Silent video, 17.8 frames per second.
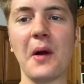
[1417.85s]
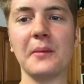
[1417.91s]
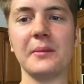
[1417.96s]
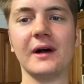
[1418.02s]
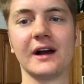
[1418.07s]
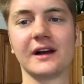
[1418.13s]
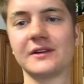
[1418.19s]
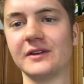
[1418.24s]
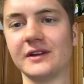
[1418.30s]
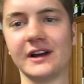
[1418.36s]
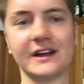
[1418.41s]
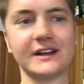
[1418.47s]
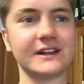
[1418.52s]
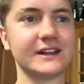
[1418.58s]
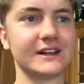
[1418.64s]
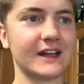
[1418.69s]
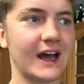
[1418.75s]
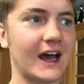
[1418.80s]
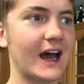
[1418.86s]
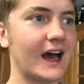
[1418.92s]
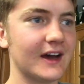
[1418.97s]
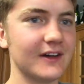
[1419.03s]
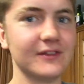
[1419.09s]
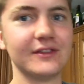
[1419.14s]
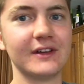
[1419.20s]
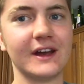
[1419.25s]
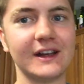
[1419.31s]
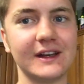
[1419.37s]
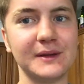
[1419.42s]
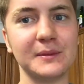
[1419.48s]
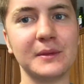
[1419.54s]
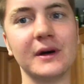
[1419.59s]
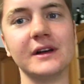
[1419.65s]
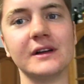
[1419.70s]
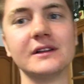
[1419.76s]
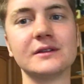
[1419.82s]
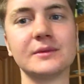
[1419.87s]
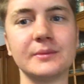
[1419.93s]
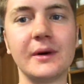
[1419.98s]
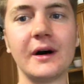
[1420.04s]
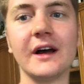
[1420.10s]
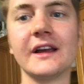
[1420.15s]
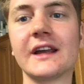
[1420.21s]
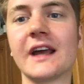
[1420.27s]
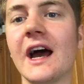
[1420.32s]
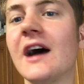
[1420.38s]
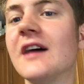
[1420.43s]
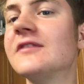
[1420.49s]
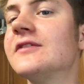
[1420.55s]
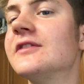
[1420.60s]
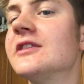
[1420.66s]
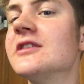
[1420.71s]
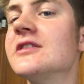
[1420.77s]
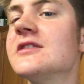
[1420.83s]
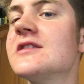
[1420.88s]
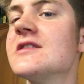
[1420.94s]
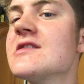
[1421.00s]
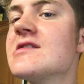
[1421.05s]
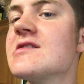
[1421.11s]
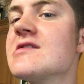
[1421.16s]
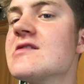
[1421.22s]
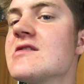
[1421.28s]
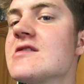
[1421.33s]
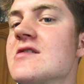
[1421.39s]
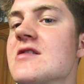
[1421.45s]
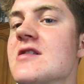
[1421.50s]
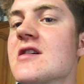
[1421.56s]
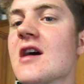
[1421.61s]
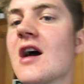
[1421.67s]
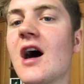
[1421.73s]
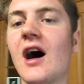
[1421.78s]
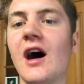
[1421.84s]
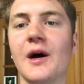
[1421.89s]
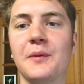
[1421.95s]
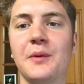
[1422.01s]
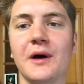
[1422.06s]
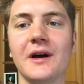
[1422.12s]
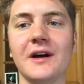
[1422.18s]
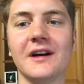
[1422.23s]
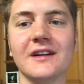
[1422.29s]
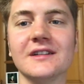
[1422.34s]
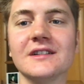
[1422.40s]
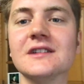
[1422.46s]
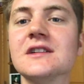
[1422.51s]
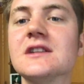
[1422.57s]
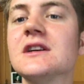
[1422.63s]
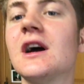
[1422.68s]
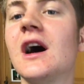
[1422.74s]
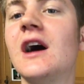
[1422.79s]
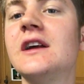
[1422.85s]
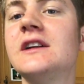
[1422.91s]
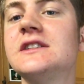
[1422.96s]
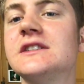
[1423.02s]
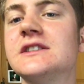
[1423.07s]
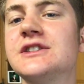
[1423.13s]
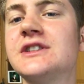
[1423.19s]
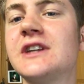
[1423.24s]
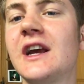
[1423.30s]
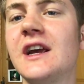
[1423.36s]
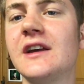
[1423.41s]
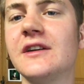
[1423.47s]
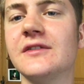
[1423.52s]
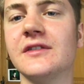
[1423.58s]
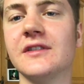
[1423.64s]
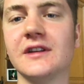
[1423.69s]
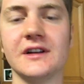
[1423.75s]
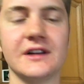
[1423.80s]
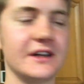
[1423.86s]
Back when I didn't have any money to buy cat food, I need to shave.